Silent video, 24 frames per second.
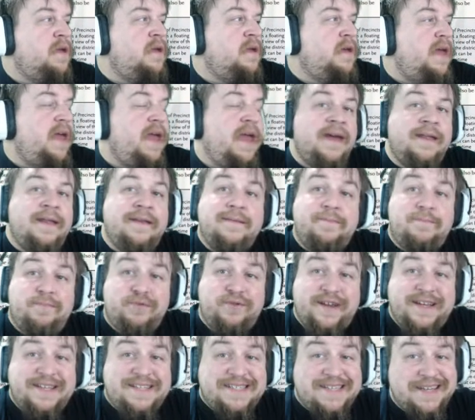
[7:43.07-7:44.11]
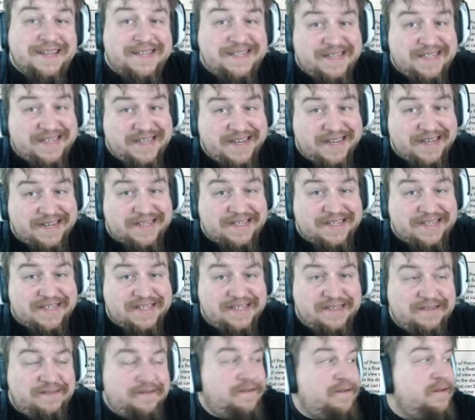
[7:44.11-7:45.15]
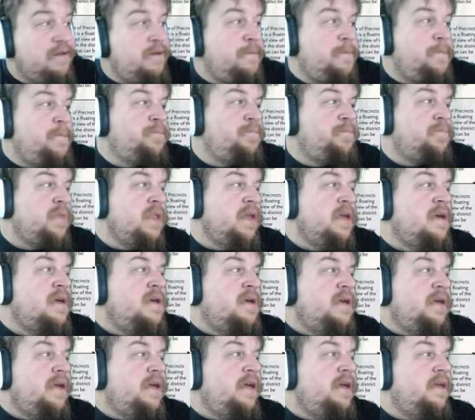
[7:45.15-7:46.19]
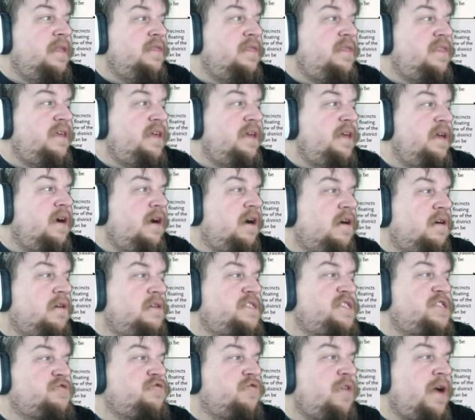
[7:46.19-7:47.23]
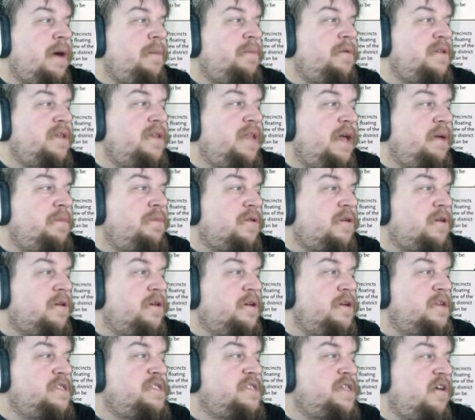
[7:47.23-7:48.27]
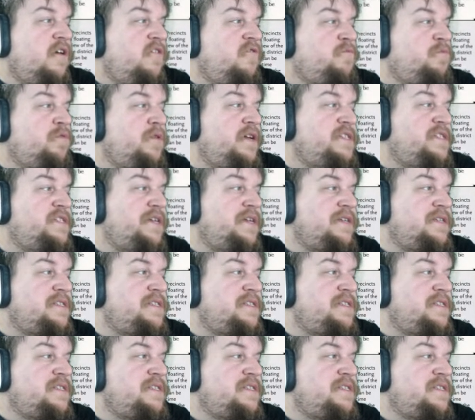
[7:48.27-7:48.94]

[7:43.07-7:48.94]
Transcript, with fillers: And Precinct six. In the hardscrabble neighborhoods of Precinct